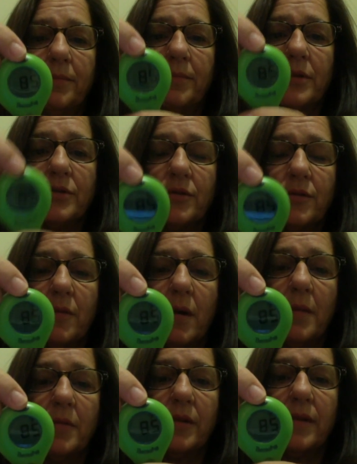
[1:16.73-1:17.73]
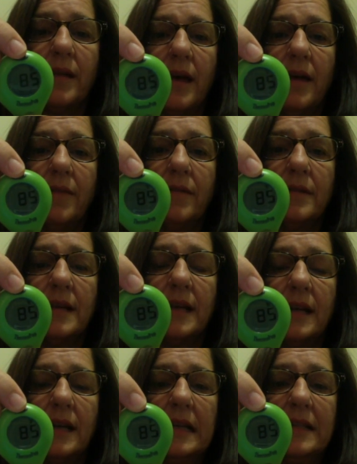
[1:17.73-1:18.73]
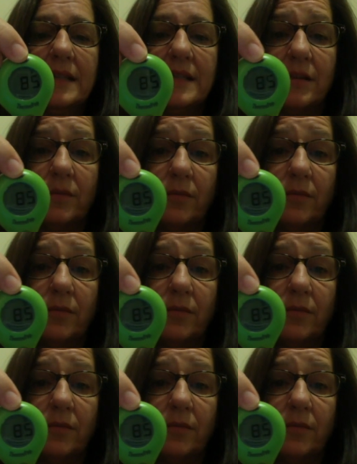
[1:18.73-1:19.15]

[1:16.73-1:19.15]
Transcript: put your thermometer in the oven to get an instant